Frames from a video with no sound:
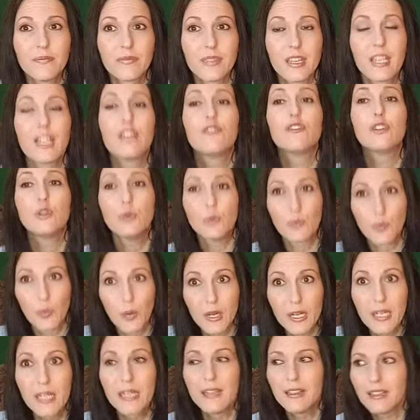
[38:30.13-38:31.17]
If you
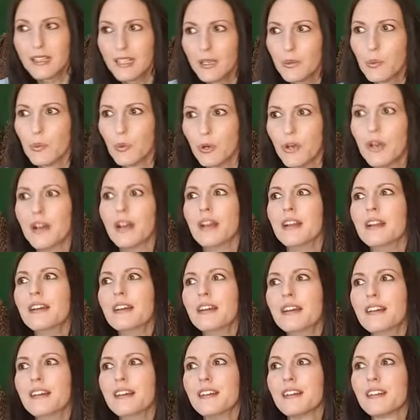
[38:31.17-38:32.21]
really want
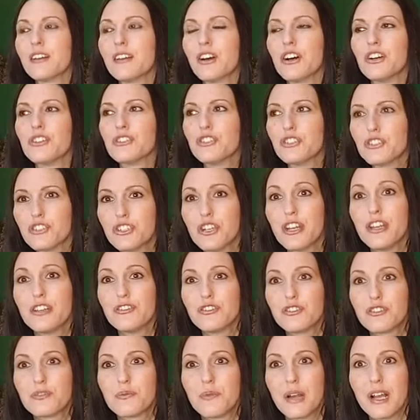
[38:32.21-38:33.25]
God to change
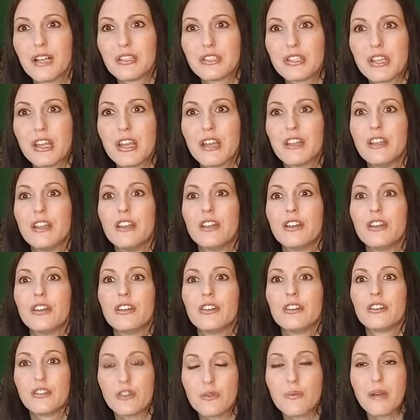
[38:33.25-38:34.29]
your mindset
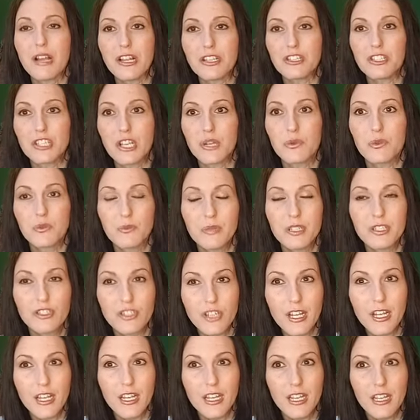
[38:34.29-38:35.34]
will be
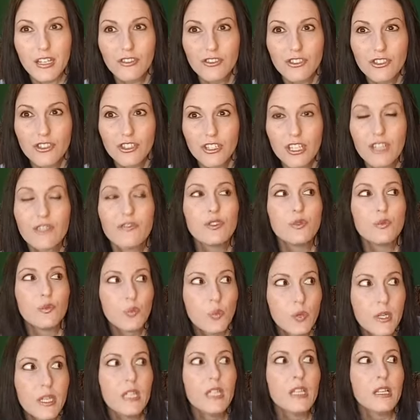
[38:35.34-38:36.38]
changed. If you
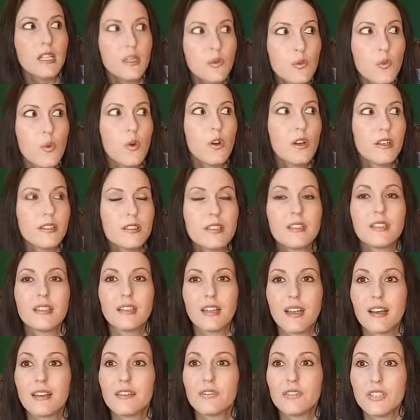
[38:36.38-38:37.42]
really want to get
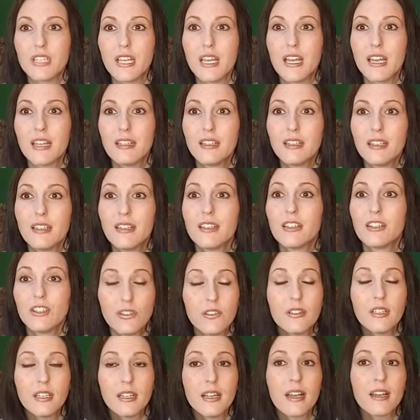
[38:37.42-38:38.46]
out of debt, you
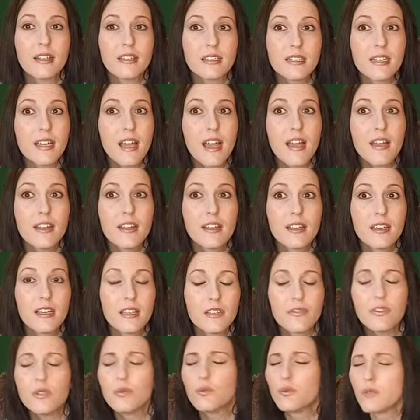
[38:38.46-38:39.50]
can get out of debt.
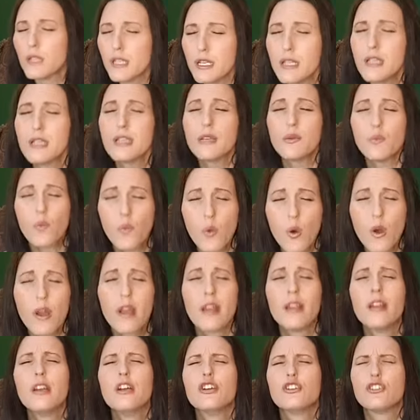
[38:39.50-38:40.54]
If you really want
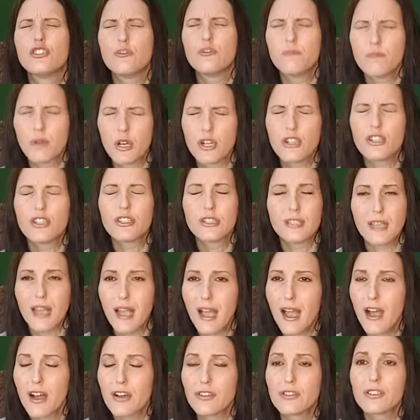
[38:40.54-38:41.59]
to purchase a
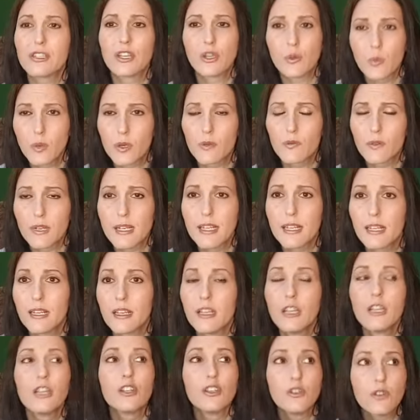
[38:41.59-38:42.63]
house and quit renting,
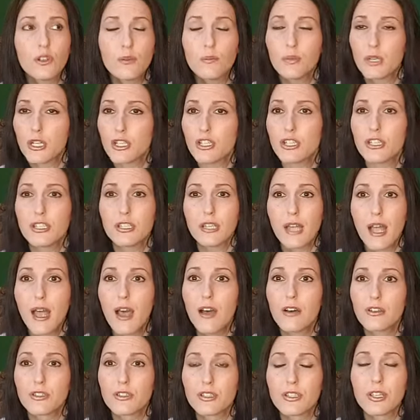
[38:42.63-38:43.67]
you can purchase a
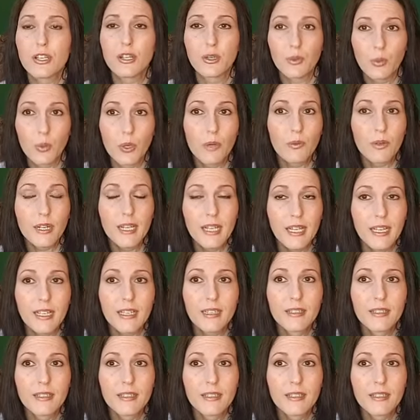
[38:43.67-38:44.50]
house and quit renting.